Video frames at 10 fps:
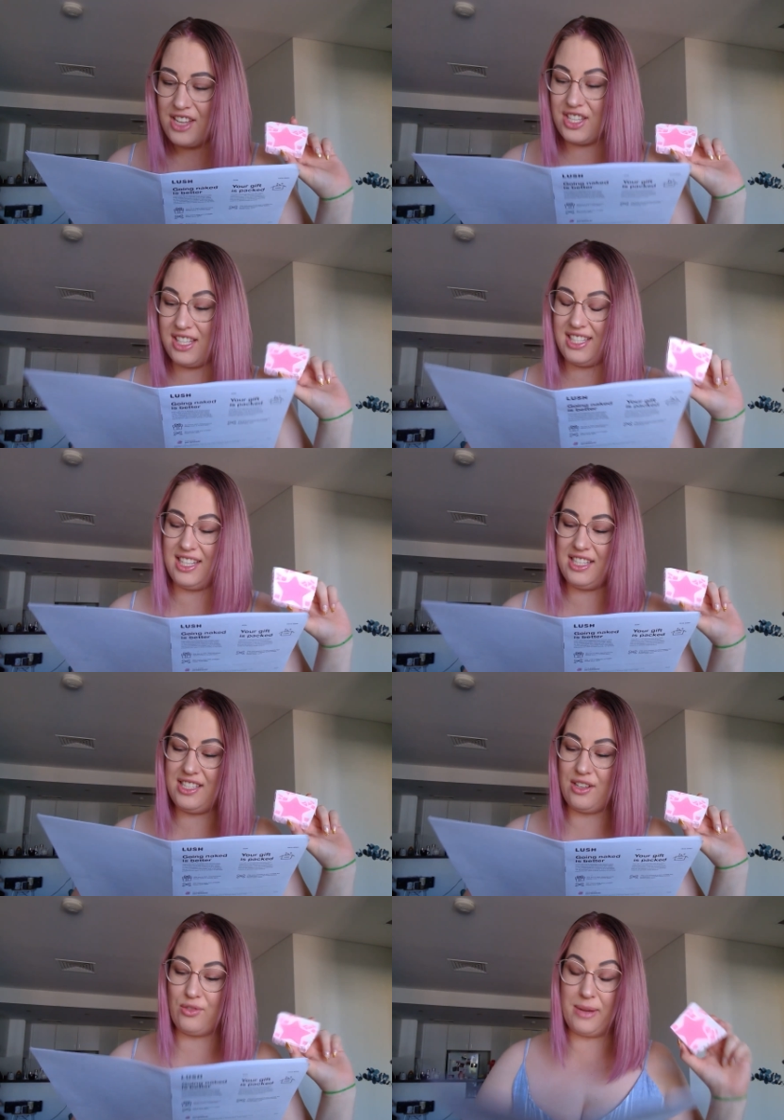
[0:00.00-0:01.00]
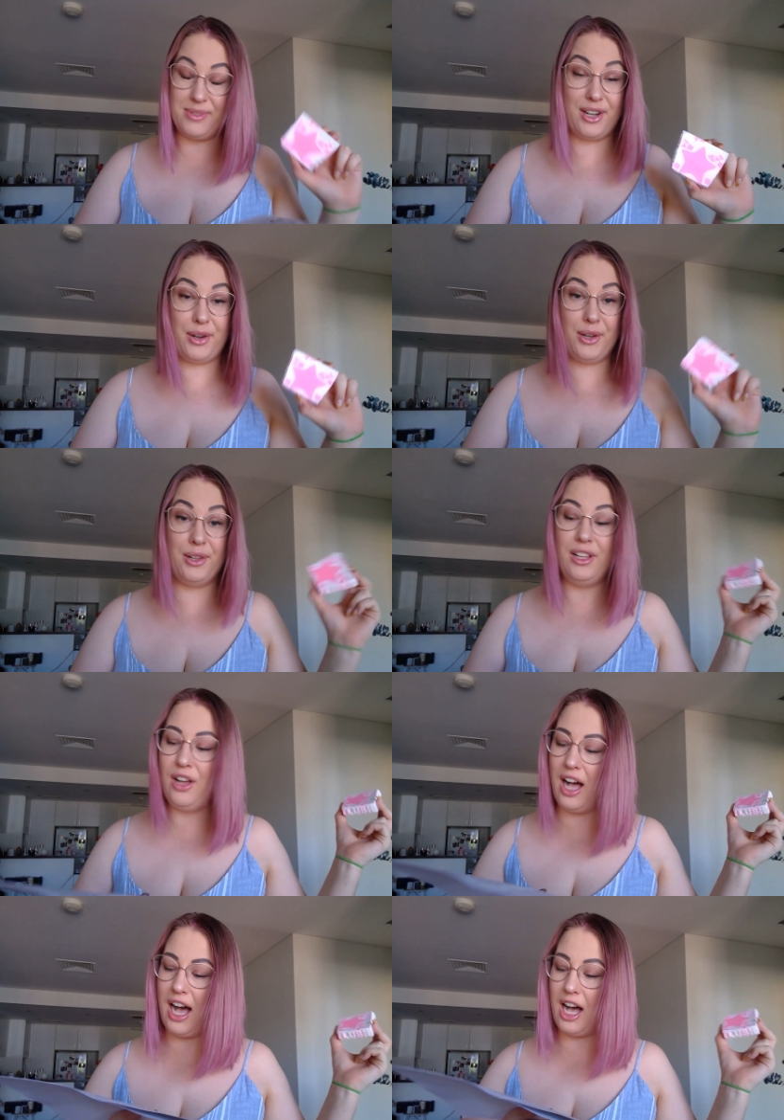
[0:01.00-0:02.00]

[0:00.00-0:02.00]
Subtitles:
So this is rapeseed oil,